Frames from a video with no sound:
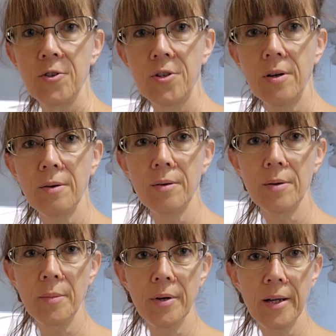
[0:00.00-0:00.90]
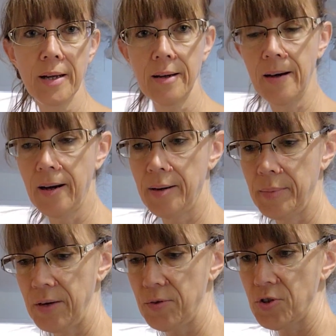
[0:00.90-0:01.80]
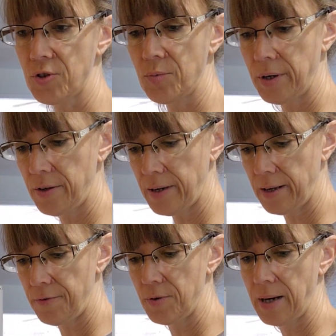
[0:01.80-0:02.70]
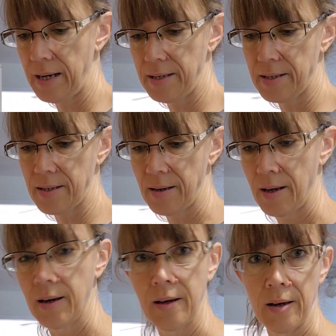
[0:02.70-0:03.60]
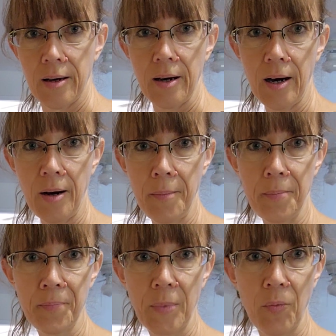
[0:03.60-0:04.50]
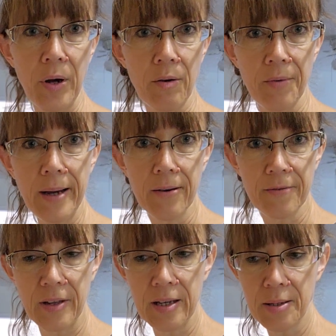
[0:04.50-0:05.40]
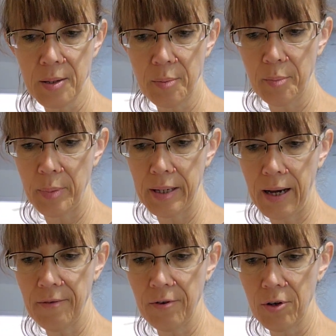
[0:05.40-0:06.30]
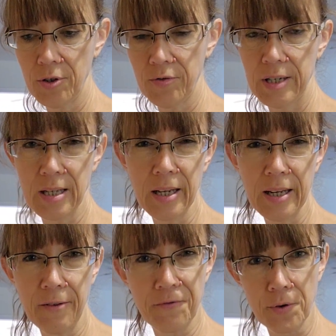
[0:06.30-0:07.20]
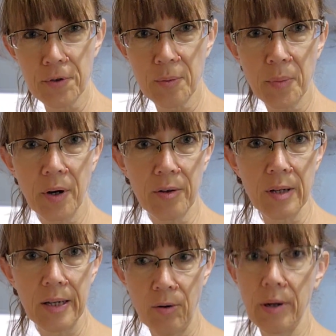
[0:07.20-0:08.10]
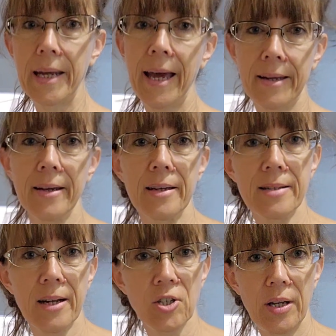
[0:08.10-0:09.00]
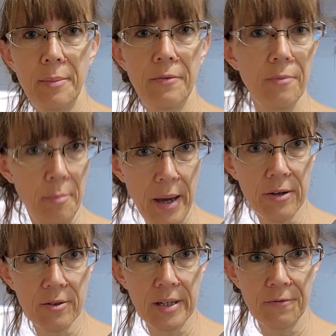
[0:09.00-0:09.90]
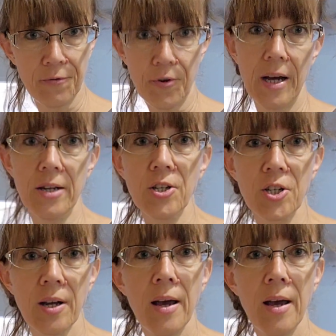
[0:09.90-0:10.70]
So, good morning. I was just wondering if you guys were aware of this, but I've learned recently that frozen broccoli, organic, is actually even better than fresh